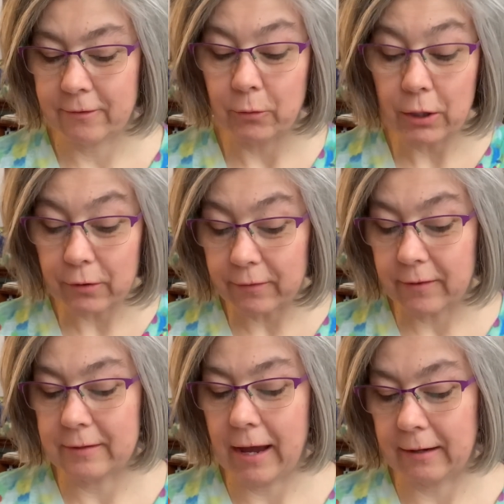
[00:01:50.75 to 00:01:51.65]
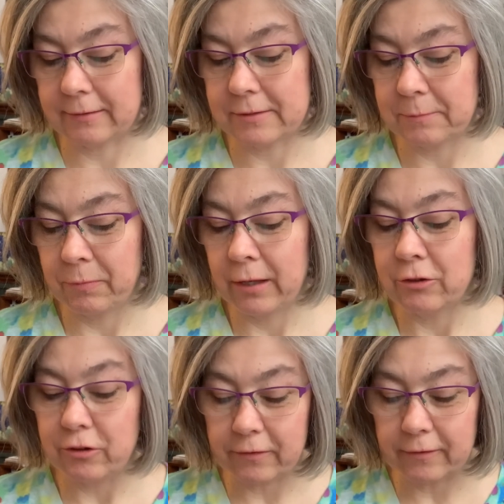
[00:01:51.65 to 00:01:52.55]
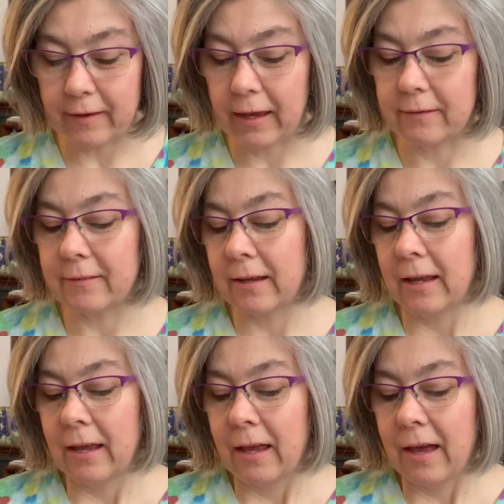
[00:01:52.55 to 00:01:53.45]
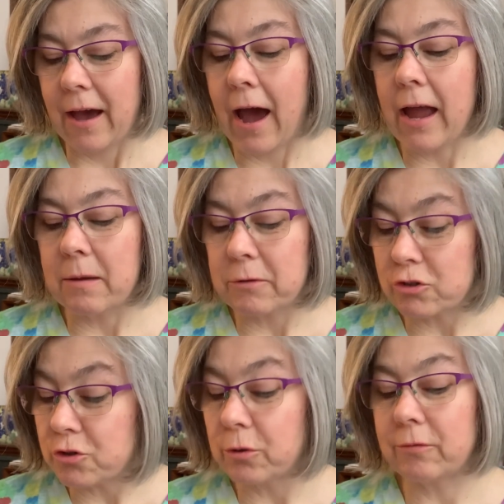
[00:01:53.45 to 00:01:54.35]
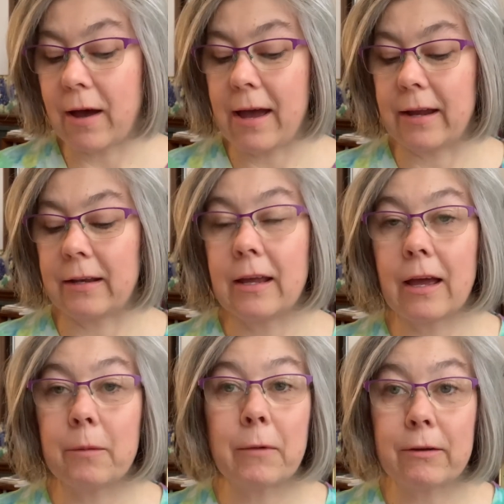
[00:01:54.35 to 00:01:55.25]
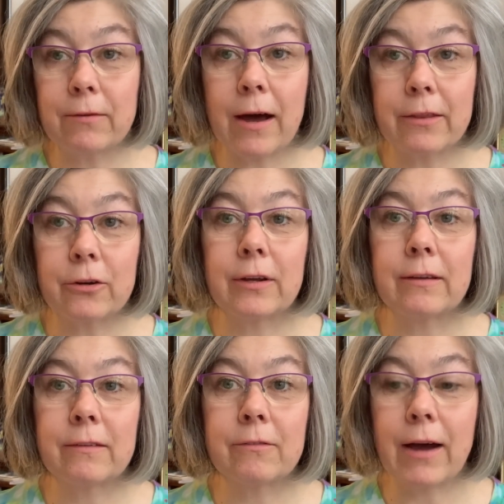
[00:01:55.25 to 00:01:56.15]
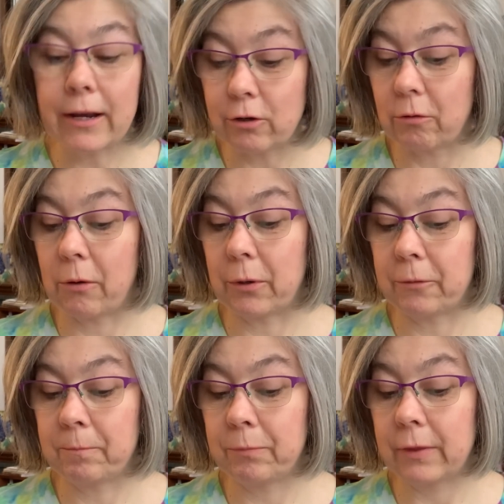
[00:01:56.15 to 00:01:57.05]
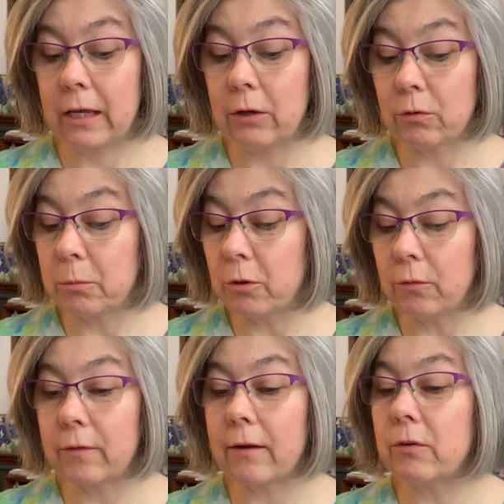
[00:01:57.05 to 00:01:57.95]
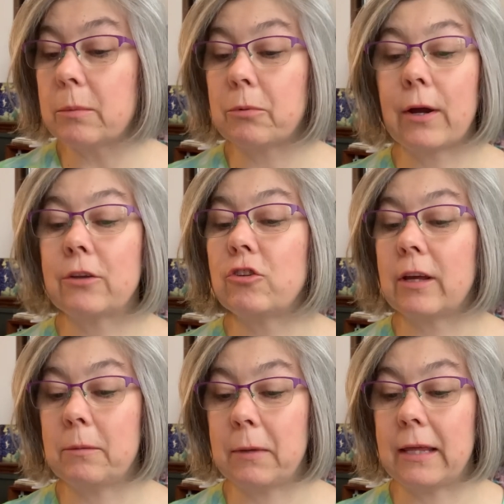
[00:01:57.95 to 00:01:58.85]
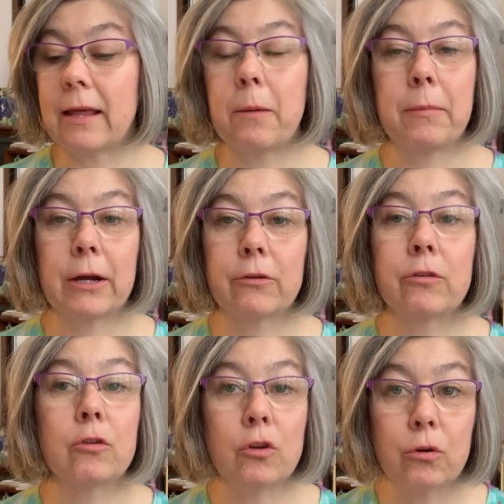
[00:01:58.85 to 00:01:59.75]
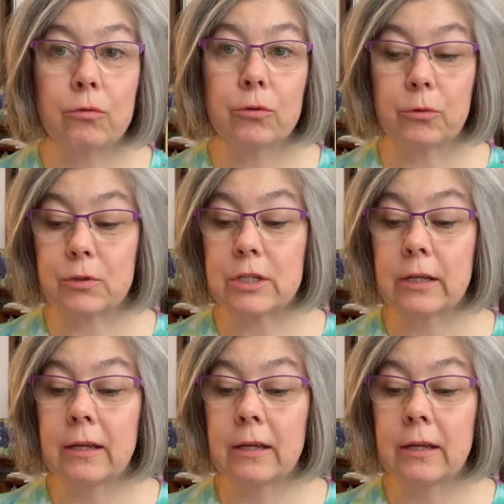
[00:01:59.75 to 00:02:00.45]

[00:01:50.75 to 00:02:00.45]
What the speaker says: So here is the text. Jesus says, "I am the true vine, and my Father is the vine grower. He removes every branch in me that bears no fruit.